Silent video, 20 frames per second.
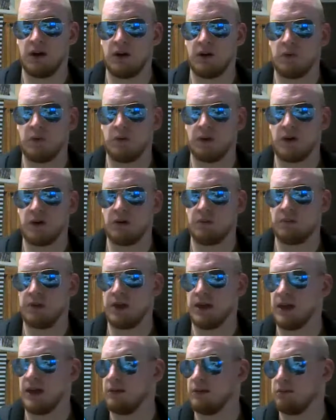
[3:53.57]
without
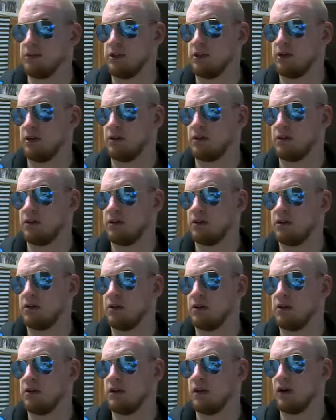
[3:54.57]
being able to
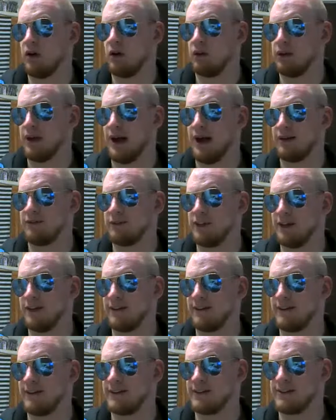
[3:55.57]
go live like
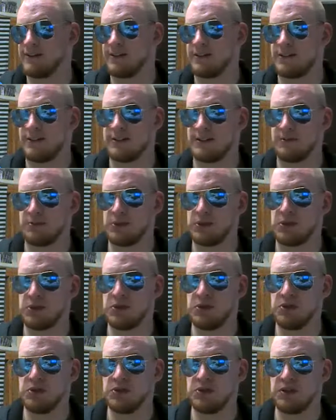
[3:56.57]
this, because I'm so
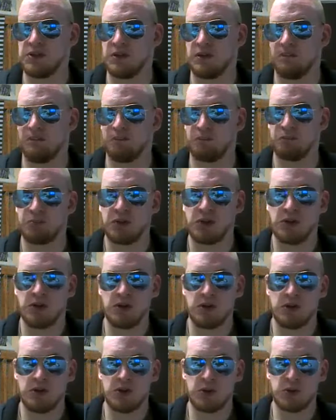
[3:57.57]
used to
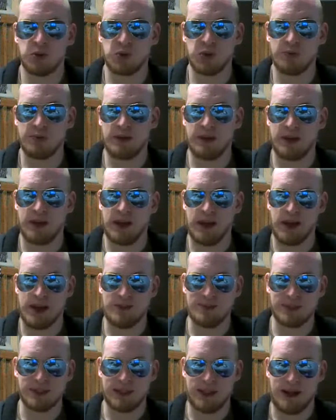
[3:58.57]
streaming
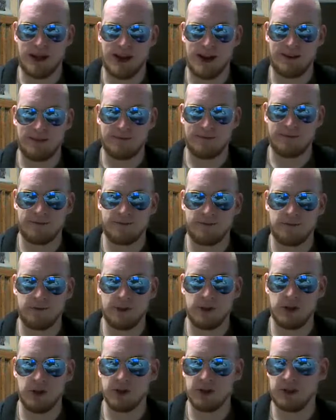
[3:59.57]
games live
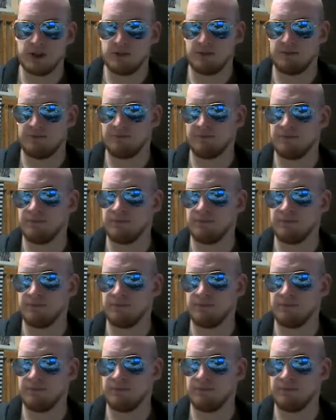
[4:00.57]
using